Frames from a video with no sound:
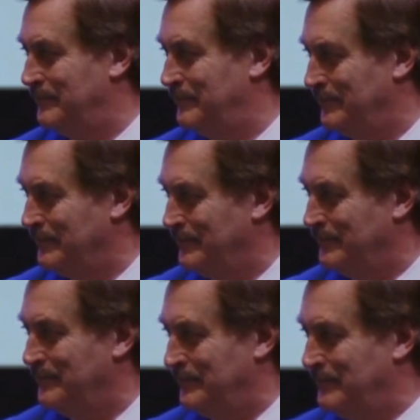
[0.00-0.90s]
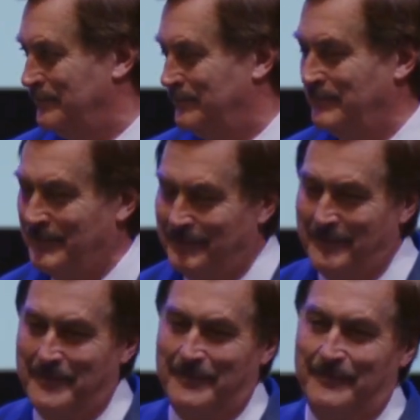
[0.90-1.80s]
the realm of the spirit,
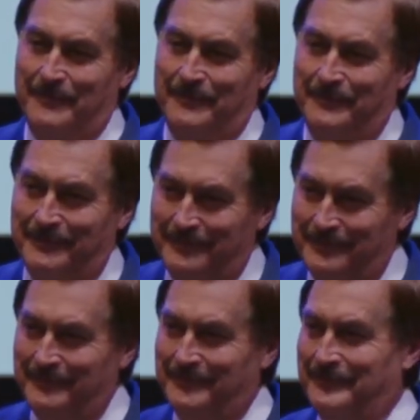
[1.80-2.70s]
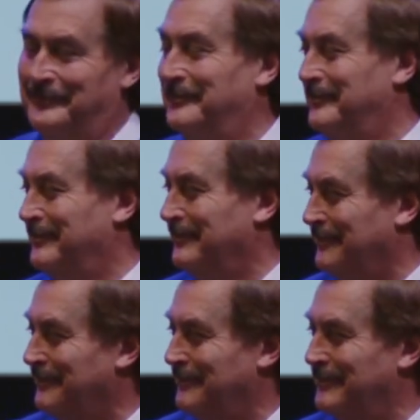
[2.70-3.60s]
and we're going to watch Satan be
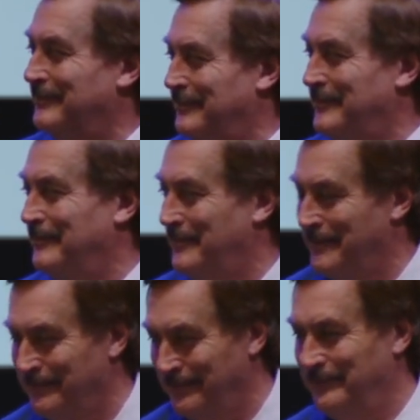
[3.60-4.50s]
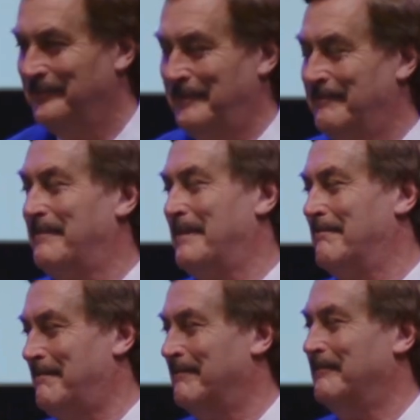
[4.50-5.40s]
defeated against you. Do you hear me?
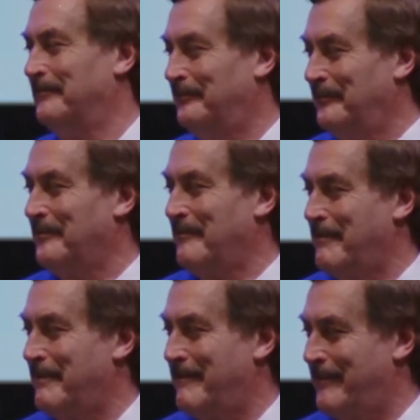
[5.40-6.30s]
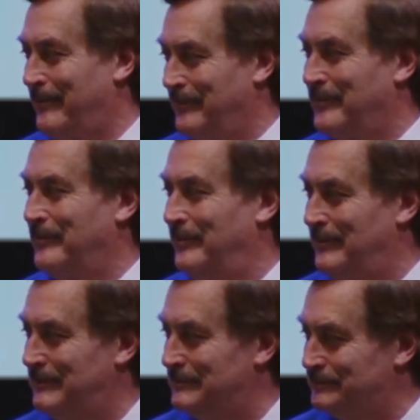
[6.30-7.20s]
We're going to watch the
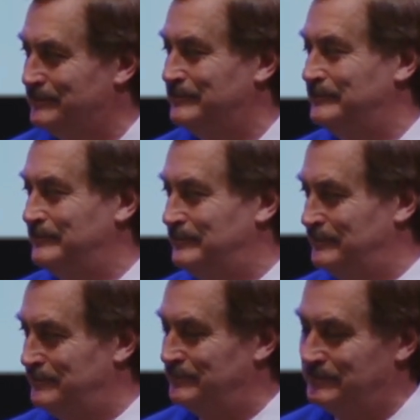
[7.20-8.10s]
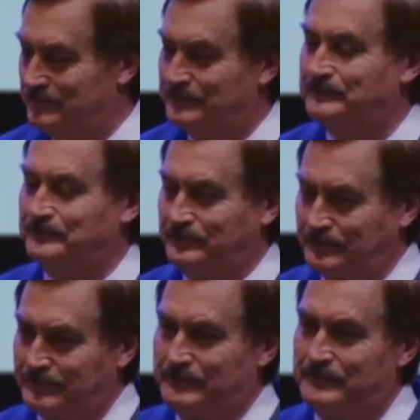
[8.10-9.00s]
enemy be defeated. We